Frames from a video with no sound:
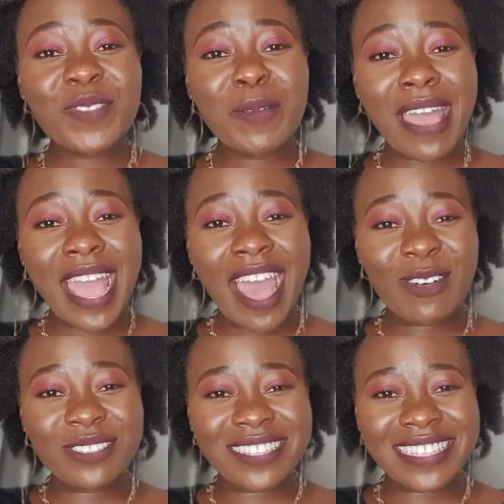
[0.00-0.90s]
my
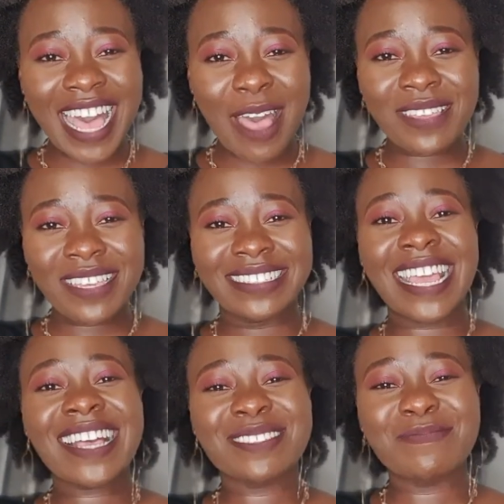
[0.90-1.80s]
house is coming
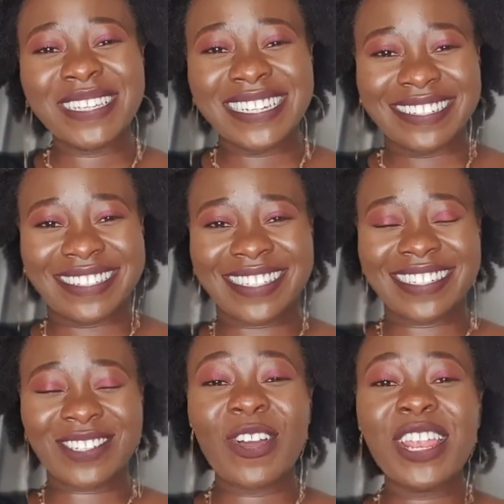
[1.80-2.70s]
next minute,
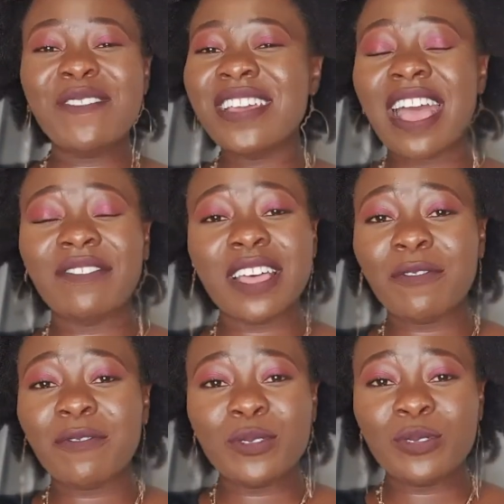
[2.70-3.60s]
not even after a
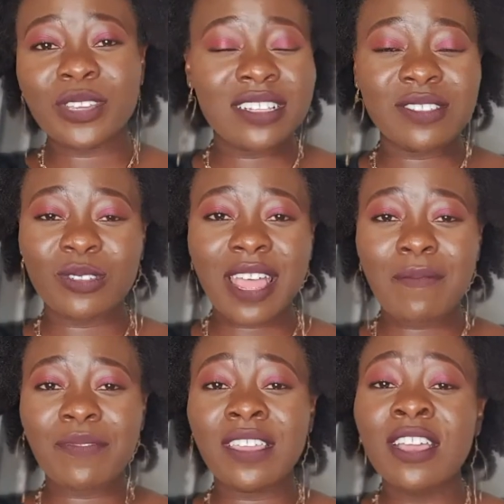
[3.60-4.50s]
few years or
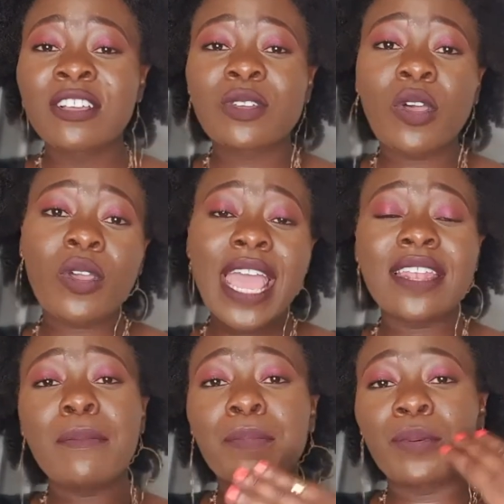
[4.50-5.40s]
something. So you end
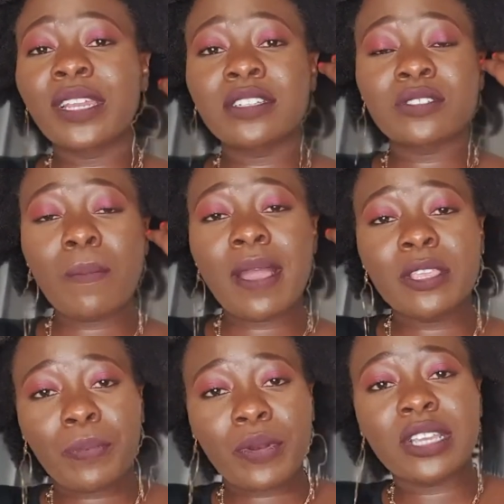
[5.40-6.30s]
up putting so
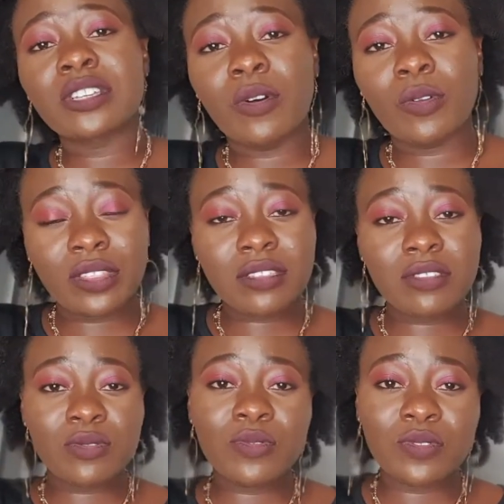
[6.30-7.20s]
much pressure on
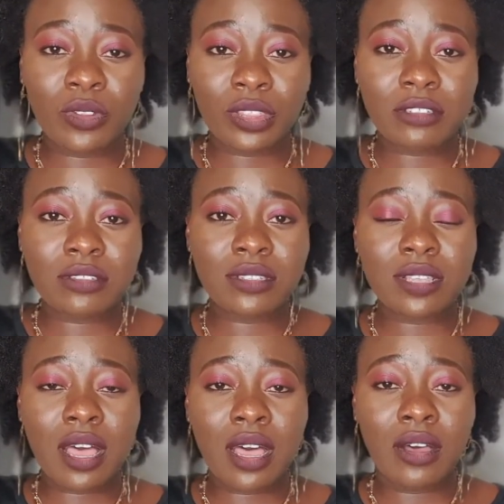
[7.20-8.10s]

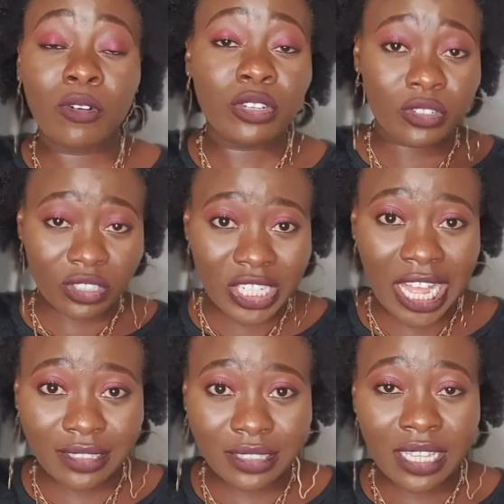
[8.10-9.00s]
on your child.